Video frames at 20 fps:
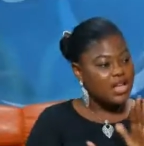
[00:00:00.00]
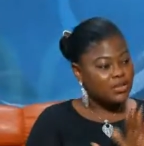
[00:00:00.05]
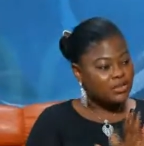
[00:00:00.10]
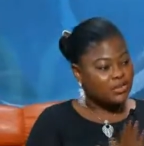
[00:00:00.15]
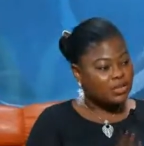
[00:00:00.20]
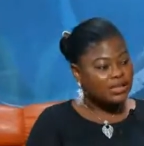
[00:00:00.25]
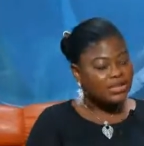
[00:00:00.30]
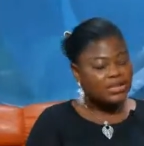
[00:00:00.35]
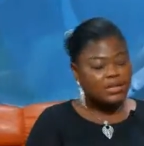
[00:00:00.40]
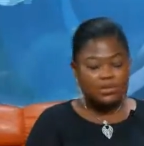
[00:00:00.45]

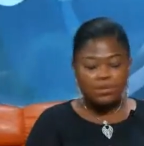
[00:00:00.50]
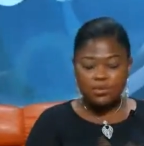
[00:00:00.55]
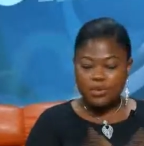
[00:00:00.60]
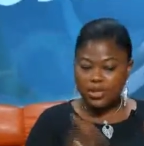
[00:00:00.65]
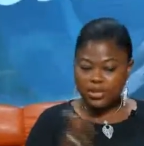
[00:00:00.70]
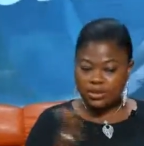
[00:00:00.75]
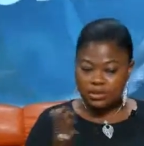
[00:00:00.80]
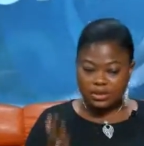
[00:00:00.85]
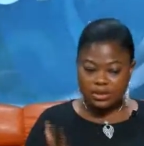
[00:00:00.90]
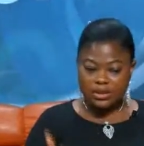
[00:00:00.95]
answer the
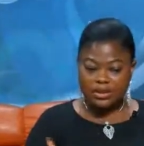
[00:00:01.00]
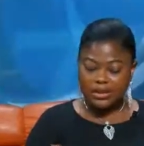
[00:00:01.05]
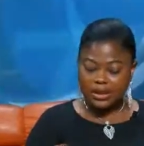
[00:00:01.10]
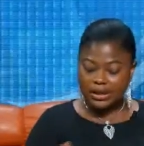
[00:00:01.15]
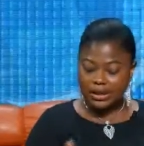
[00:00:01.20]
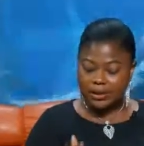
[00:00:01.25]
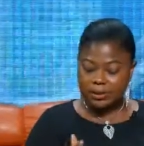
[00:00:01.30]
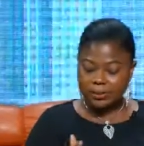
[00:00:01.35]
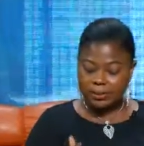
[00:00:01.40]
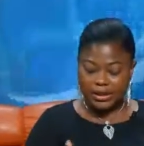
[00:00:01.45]
question
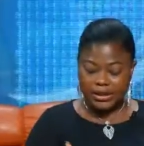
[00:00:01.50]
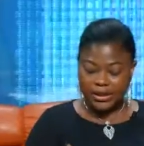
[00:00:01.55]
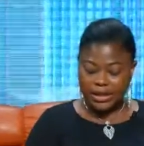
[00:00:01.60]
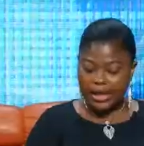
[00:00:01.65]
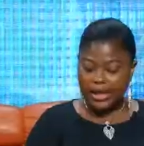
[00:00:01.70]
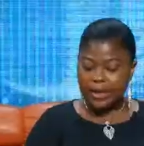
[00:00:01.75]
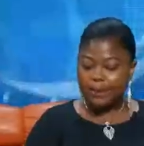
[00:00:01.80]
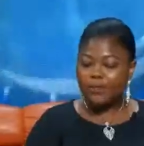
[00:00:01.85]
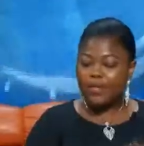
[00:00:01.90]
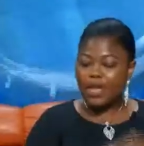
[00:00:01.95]

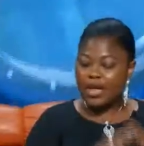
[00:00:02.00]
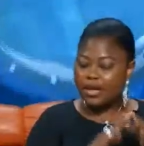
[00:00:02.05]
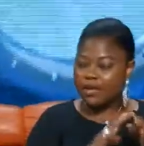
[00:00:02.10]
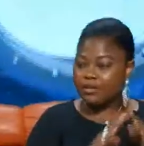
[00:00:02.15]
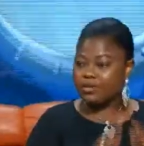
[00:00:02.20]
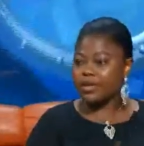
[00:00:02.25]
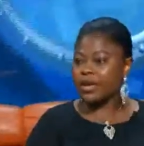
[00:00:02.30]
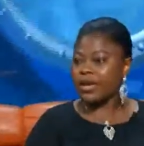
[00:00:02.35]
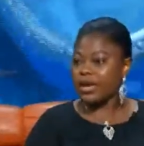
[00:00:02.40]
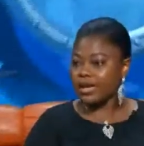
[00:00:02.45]
again,
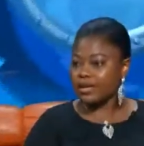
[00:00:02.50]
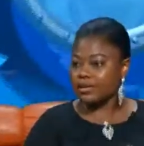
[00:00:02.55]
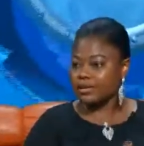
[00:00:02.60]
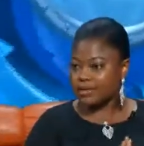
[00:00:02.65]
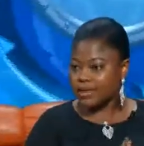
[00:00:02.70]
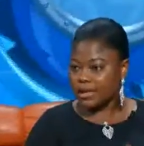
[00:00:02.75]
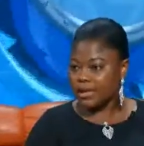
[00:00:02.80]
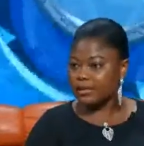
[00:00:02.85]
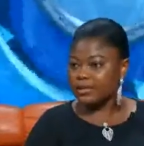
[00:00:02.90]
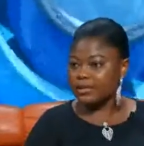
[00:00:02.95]
there are
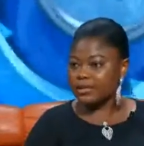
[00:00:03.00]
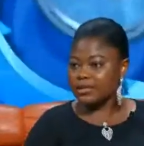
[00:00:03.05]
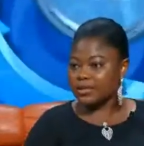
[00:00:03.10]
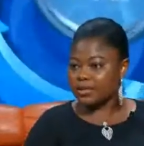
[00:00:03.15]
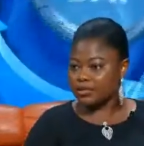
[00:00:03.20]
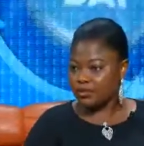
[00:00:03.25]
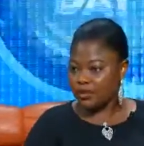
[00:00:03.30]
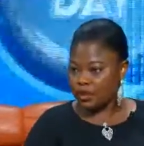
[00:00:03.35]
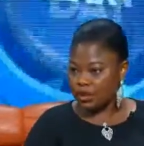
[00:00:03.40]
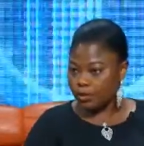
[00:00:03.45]
centers
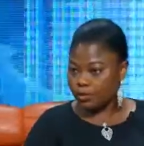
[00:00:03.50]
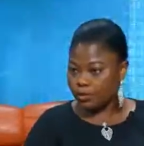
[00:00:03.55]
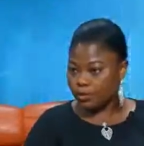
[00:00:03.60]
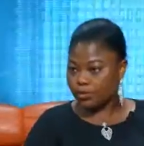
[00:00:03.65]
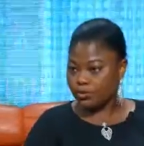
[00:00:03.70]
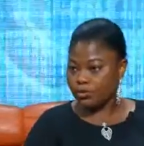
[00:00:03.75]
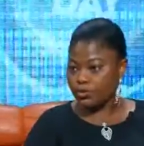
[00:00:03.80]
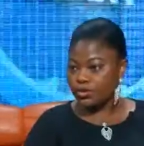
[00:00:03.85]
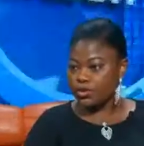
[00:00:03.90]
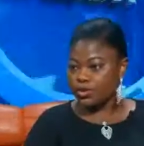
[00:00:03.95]

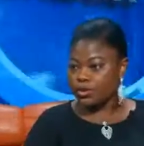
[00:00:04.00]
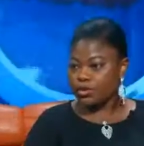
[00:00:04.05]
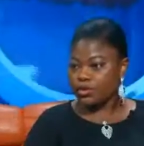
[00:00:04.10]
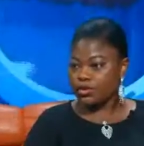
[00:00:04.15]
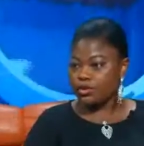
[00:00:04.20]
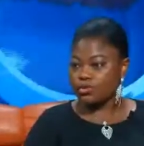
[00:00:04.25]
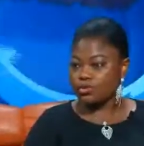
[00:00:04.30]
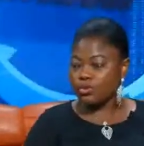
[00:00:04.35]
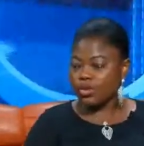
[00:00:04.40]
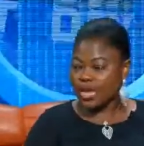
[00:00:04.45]
available
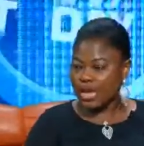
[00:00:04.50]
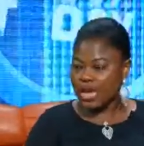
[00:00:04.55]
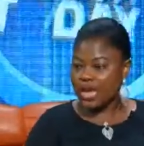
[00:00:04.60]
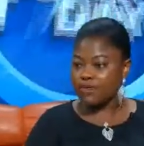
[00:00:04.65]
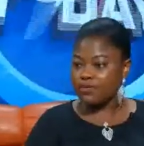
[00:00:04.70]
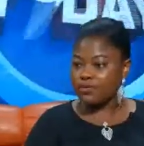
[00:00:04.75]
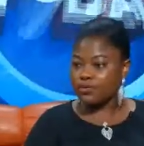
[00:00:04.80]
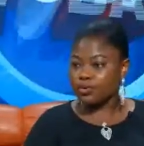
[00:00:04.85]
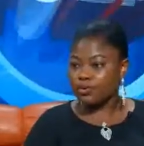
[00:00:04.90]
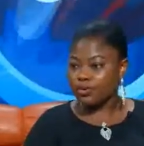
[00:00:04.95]
to
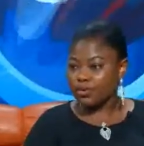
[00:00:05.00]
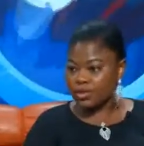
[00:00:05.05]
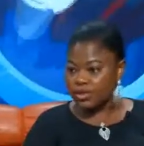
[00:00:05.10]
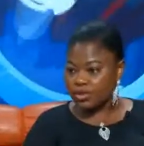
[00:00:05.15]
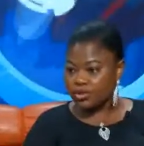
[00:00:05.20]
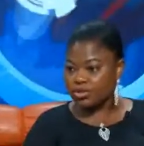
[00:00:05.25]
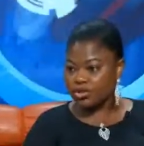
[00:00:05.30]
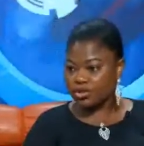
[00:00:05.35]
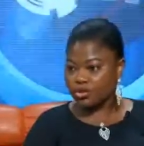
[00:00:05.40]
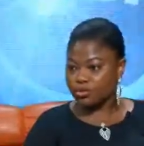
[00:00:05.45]
care for
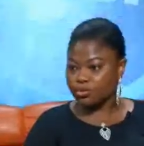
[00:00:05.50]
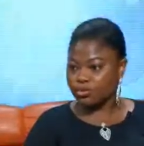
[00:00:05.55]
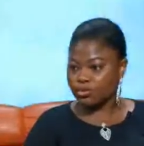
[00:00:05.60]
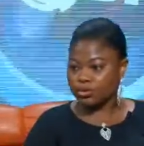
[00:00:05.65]
these children.